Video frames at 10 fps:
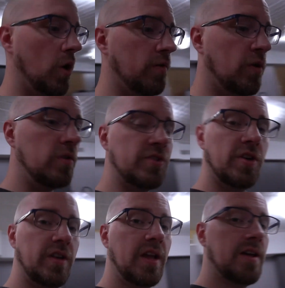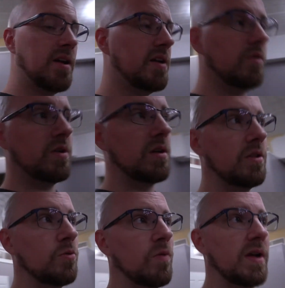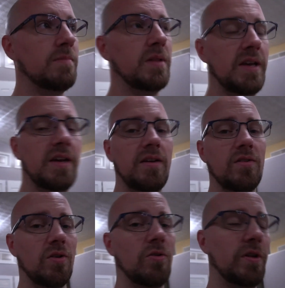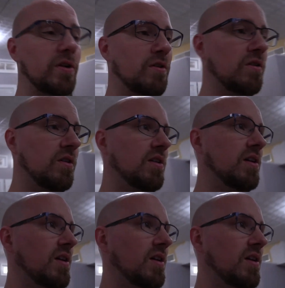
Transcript: Overall, it's a good day. I know I got a little rambly earlier,